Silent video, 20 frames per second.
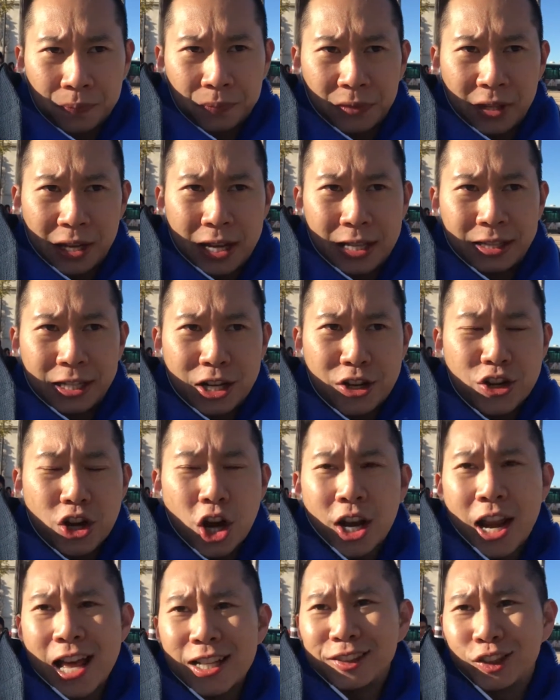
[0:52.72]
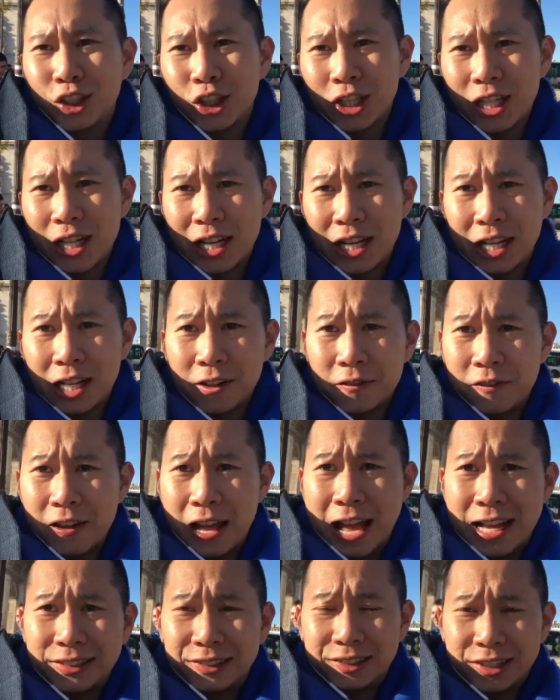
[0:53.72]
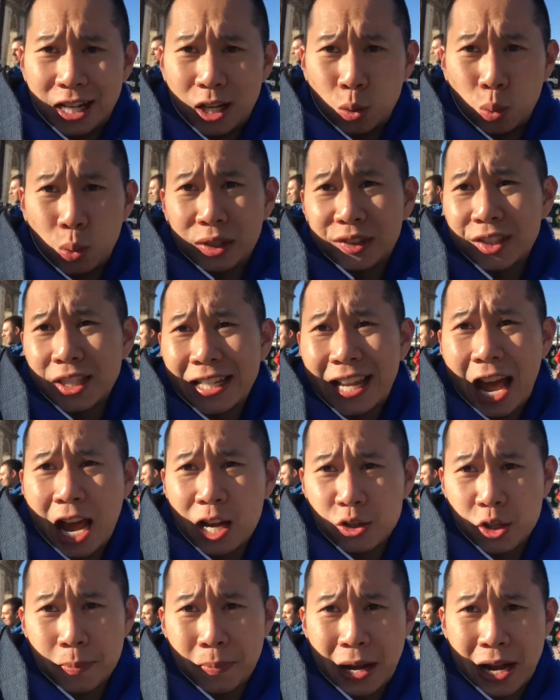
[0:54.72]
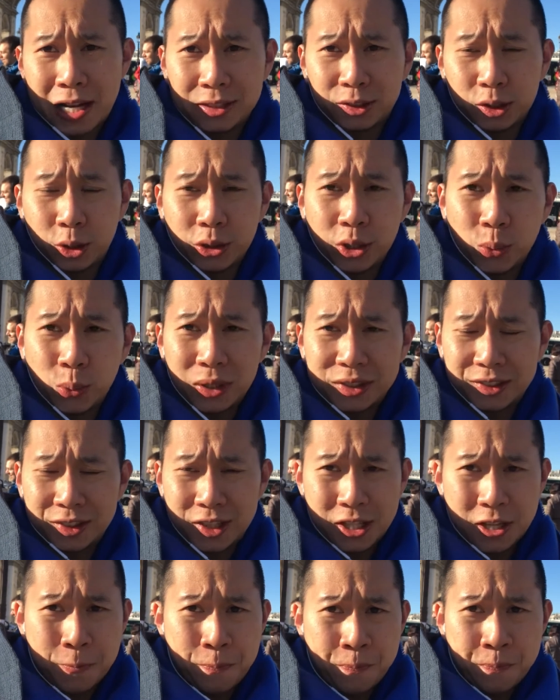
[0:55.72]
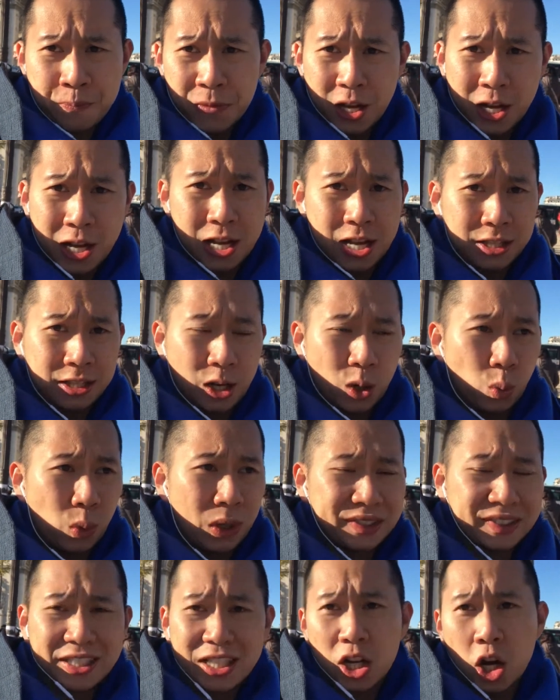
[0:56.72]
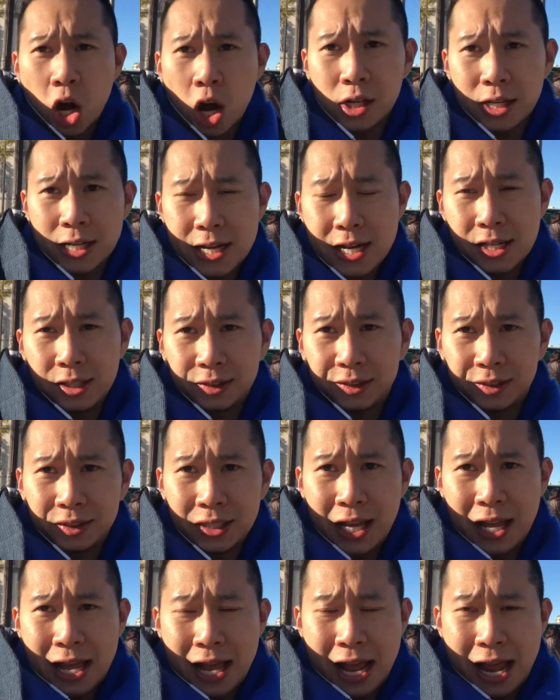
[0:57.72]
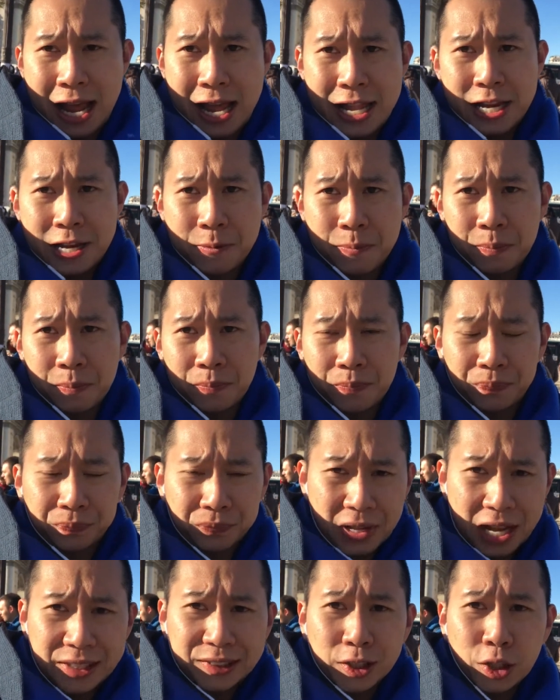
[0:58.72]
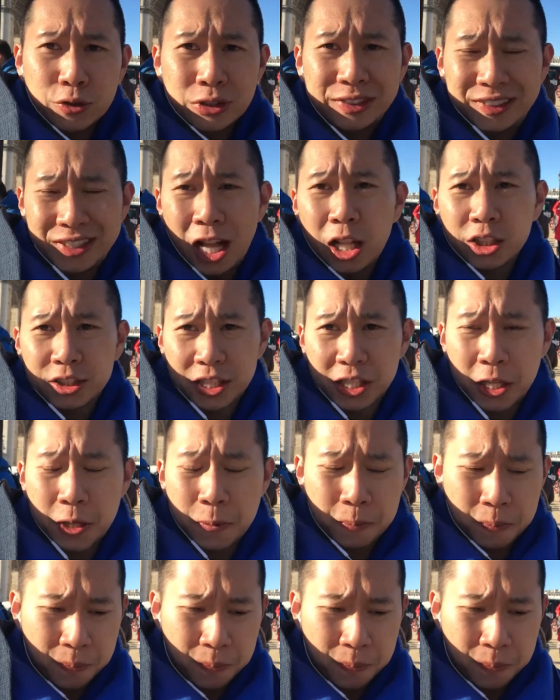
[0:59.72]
they're not as good enough as their Western counterparts or their Western colleagues, and as a result,